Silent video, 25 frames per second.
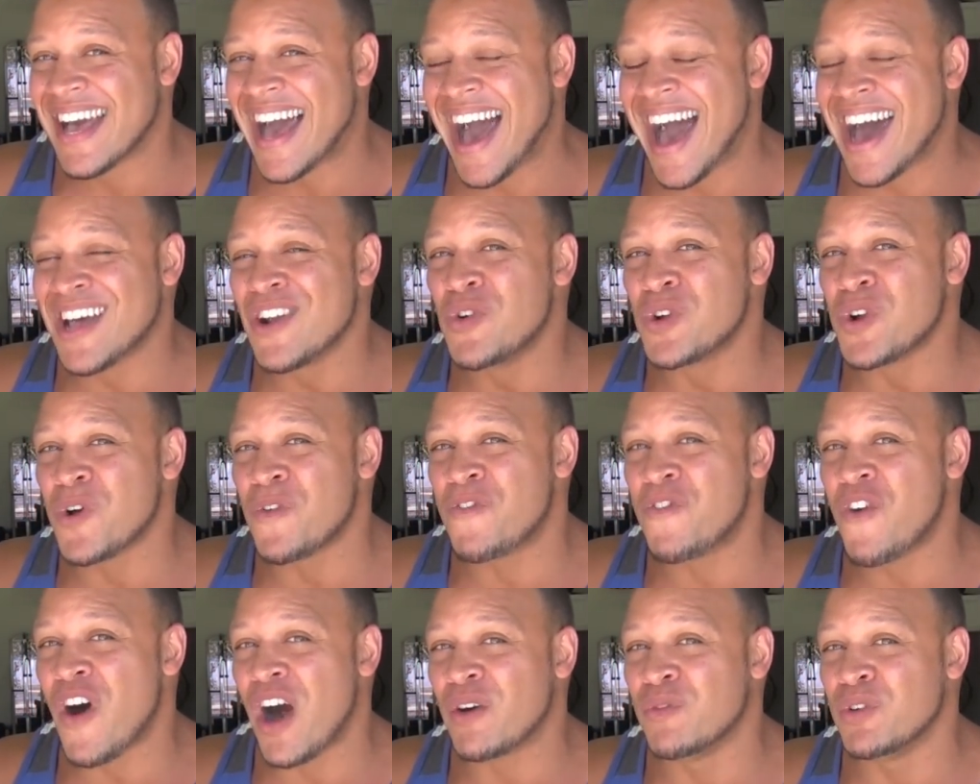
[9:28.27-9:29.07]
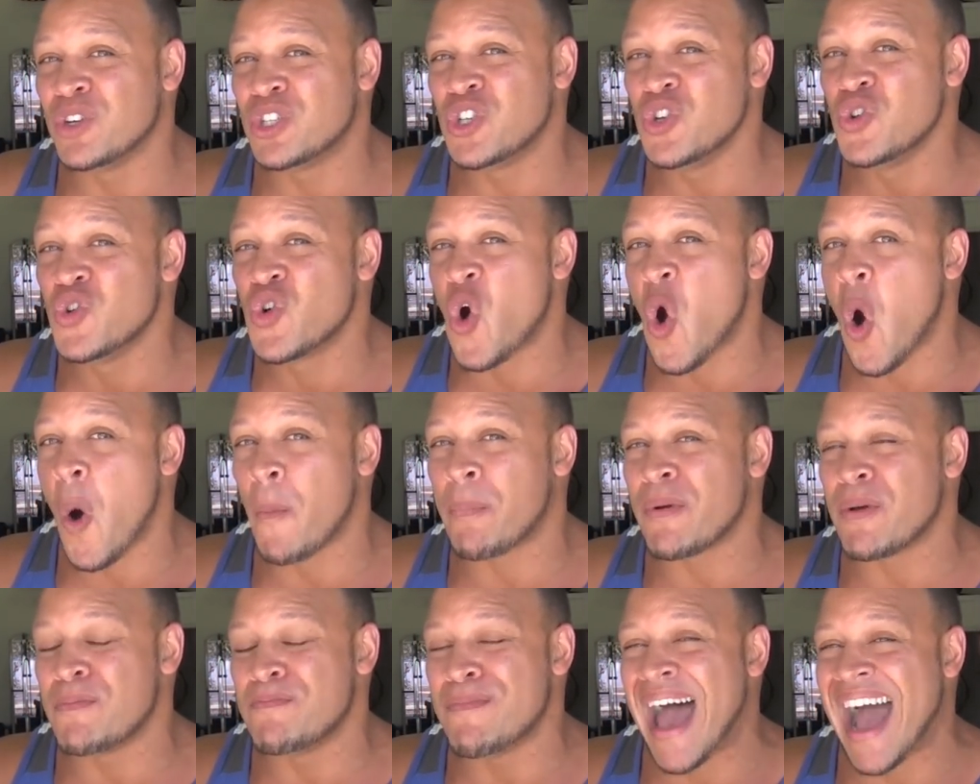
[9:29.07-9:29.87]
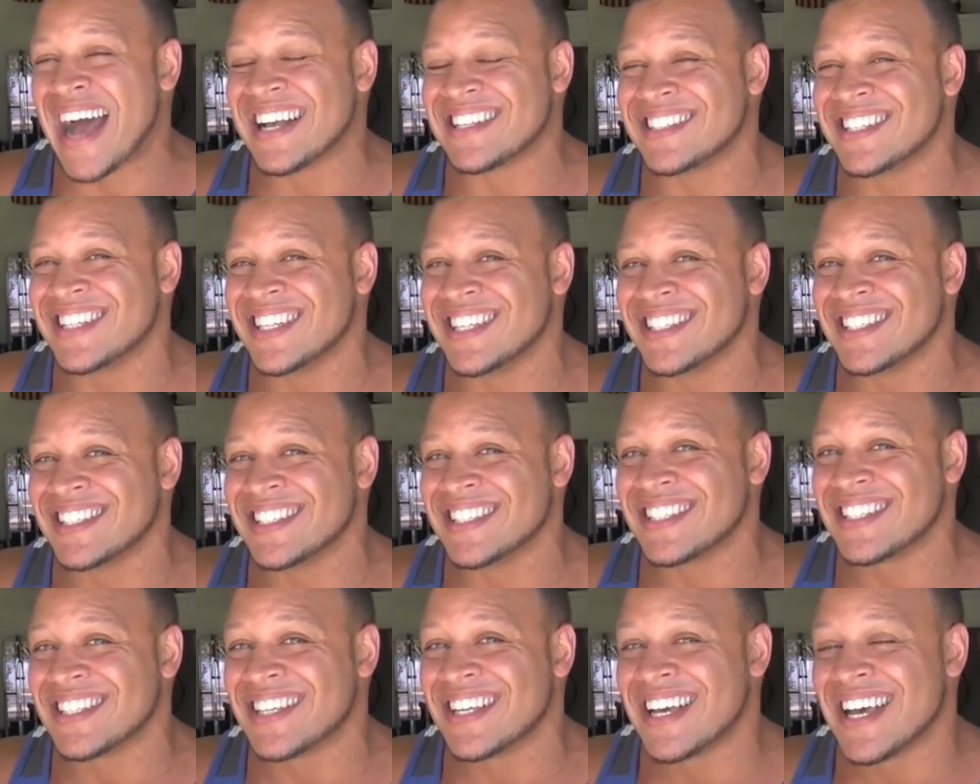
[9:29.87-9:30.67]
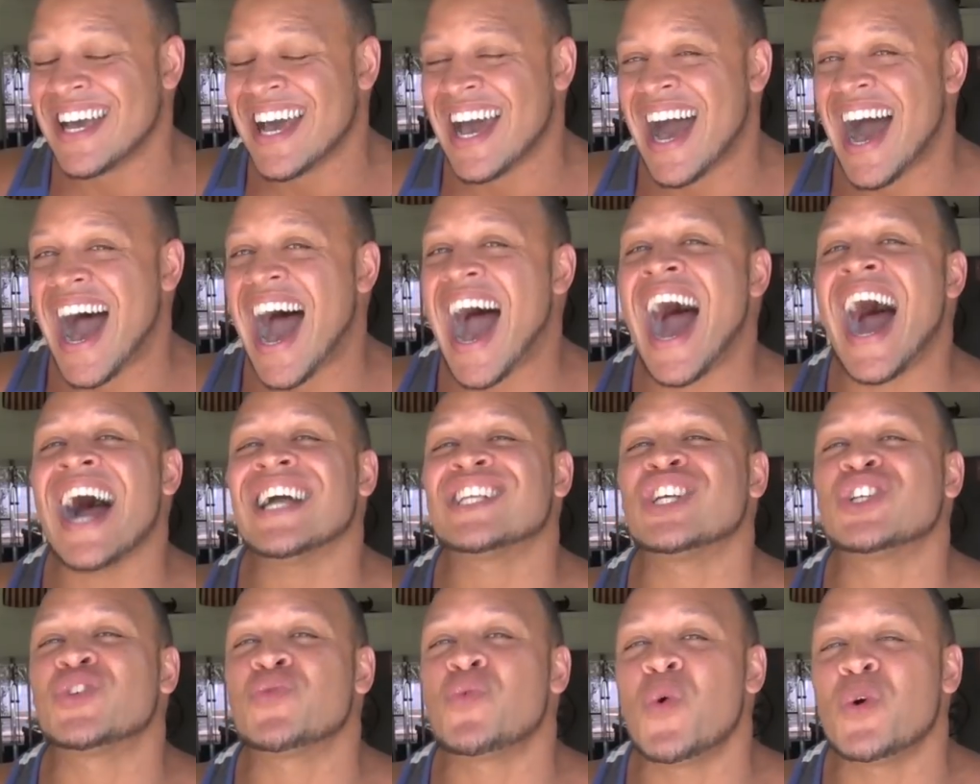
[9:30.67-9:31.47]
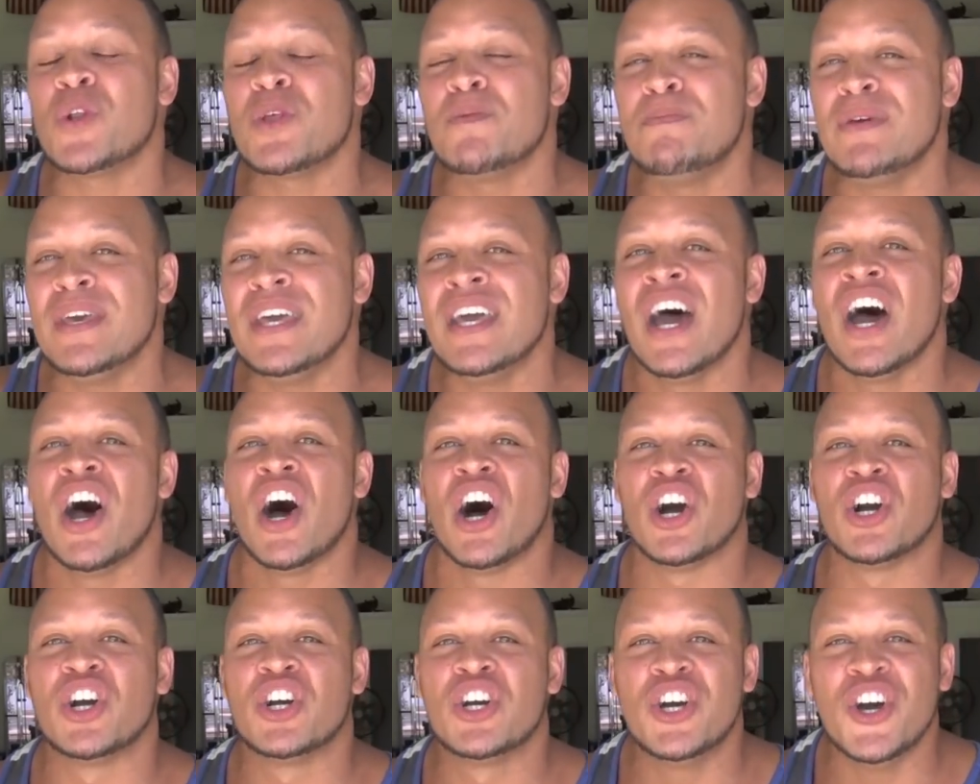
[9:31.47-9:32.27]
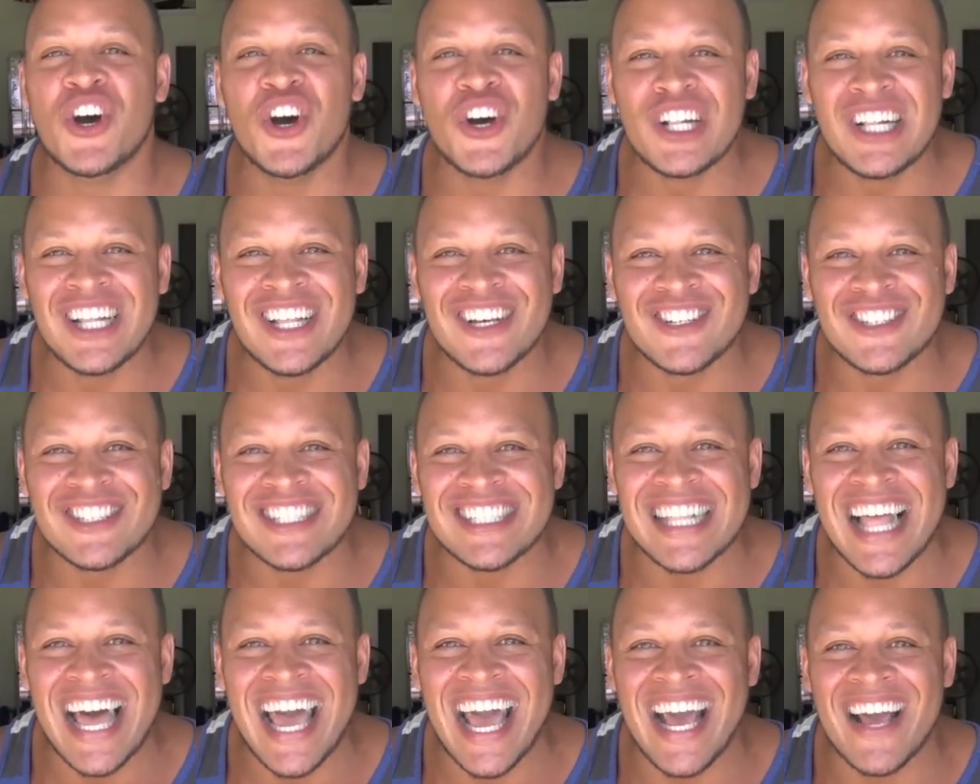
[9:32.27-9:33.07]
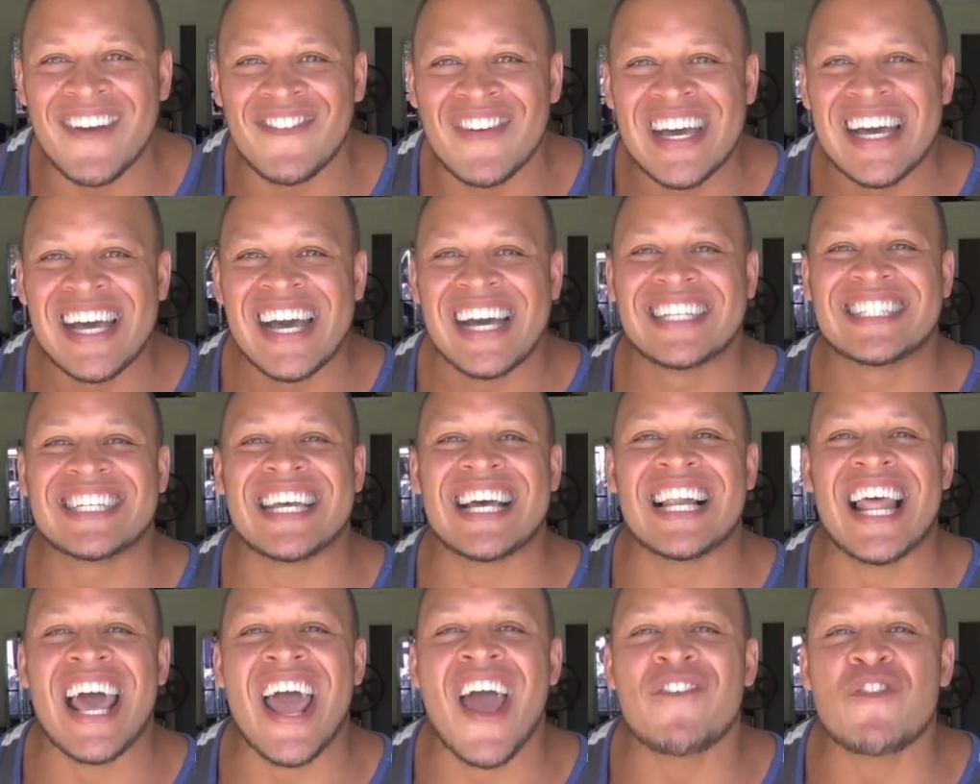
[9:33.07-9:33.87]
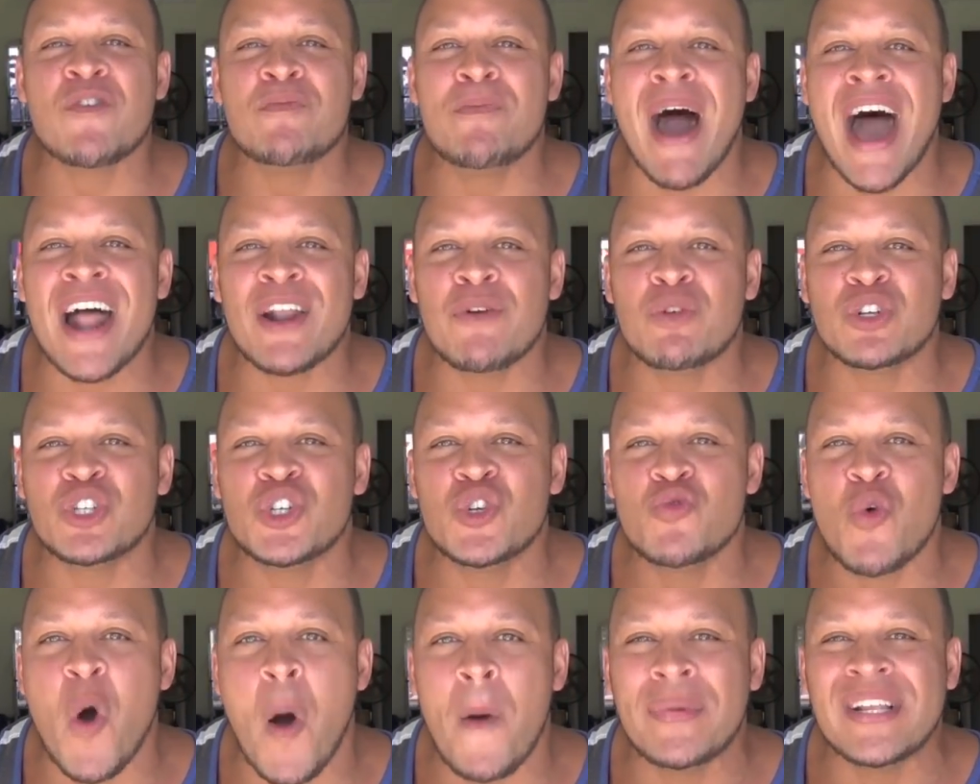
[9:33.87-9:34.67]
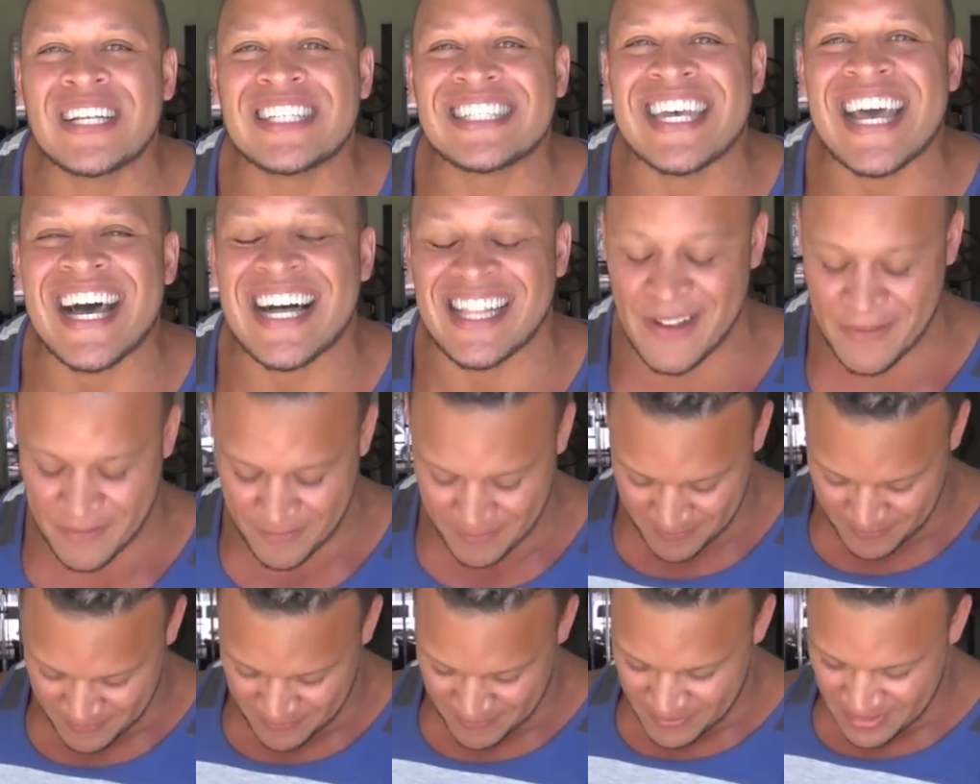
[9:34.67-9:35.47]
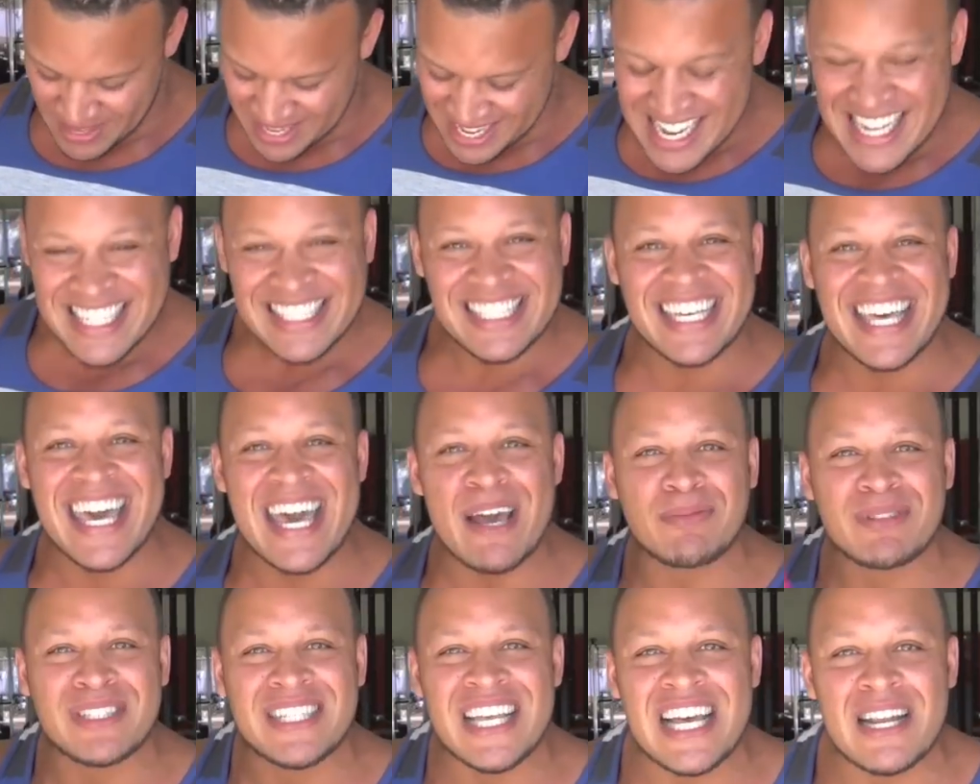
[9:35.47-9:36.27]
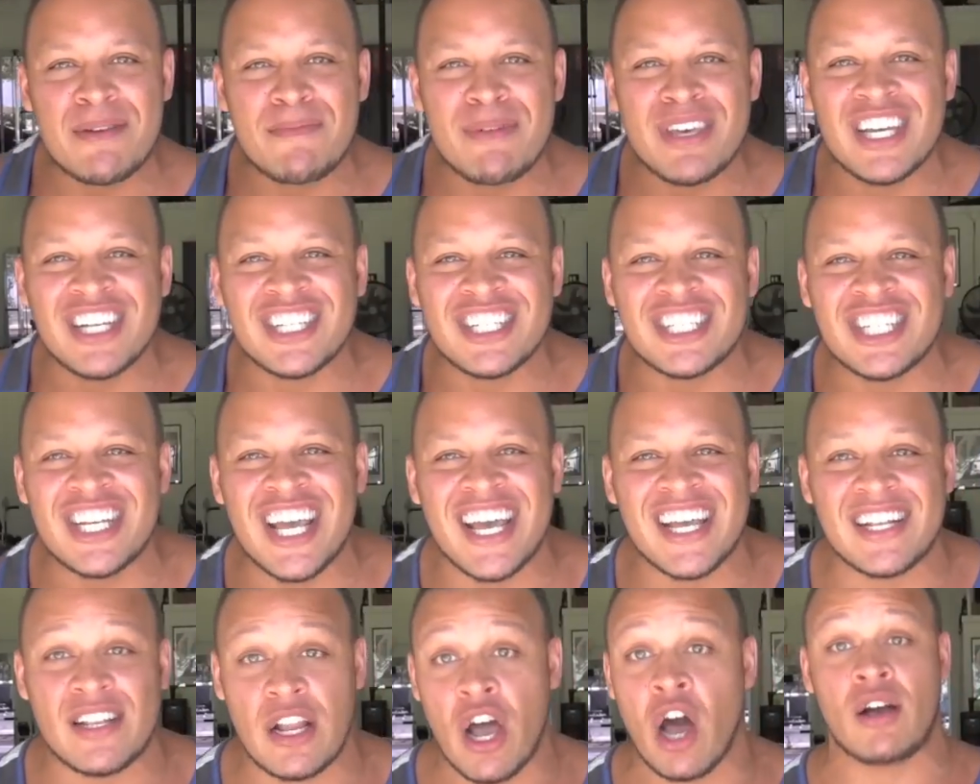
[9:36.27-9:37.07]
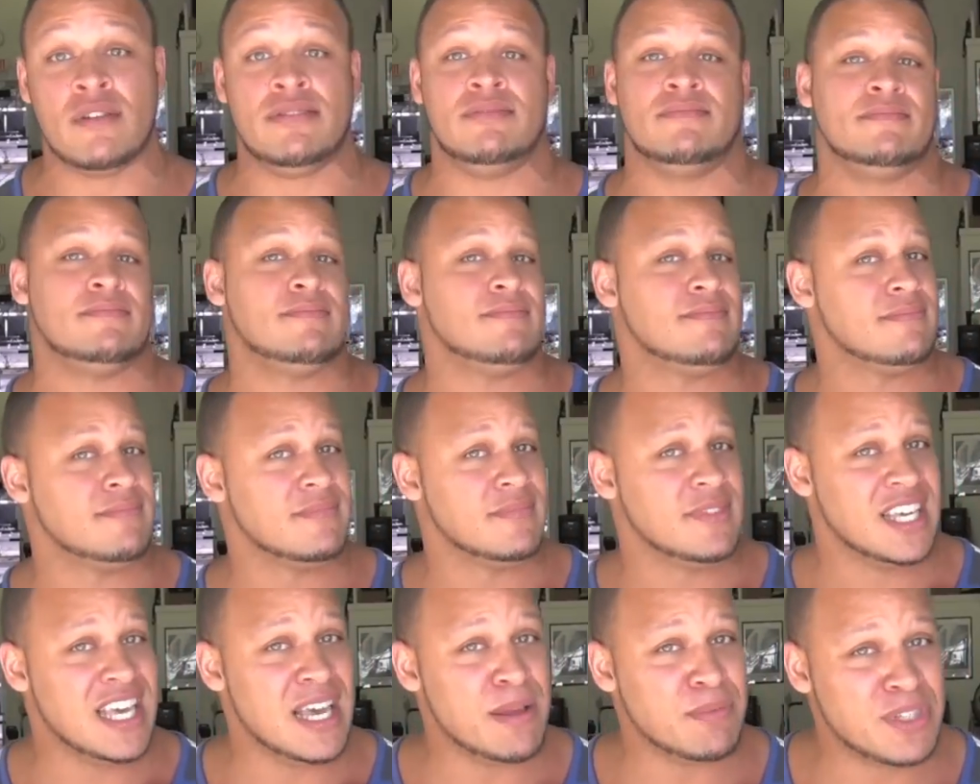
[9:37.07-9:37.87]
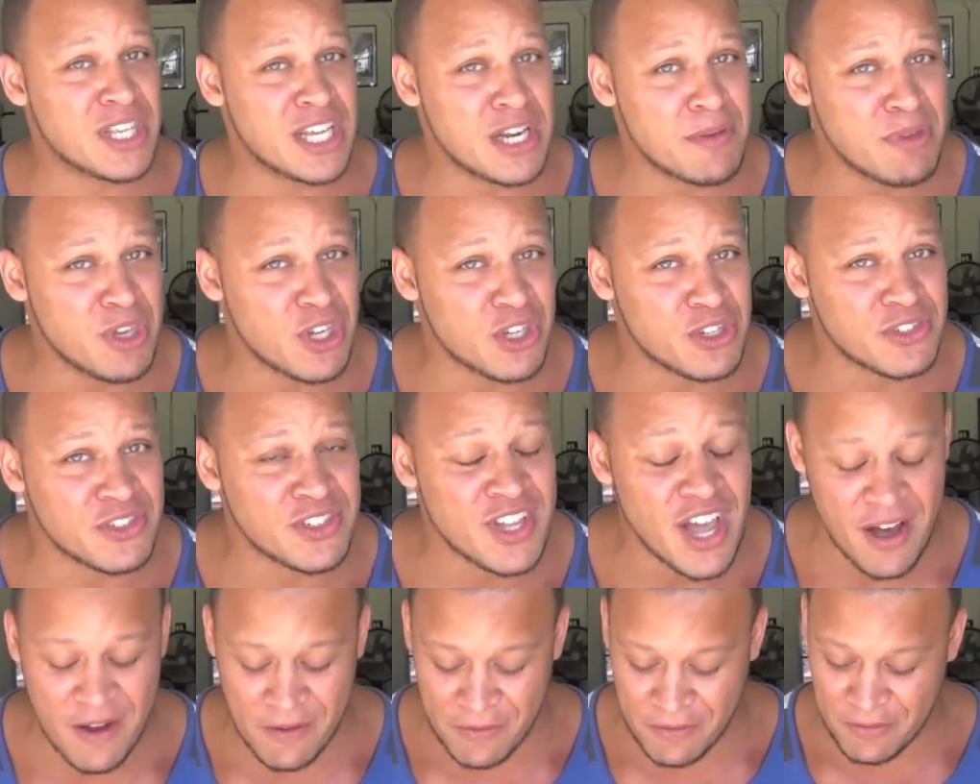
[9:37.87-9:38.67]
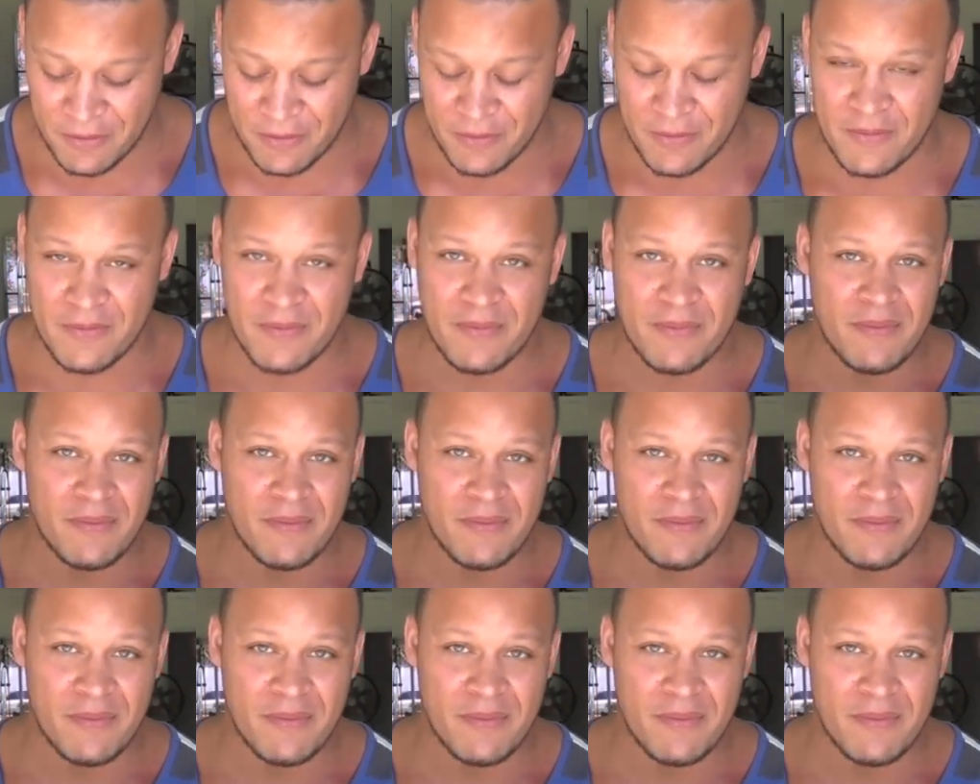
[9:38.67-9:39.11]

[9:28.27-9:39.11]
I don't want to fuck with you corporate masters. I just want to be a good little slave and tell everybody what you want me to tell them. So keep sending me your shit. Keep sending me your stuff.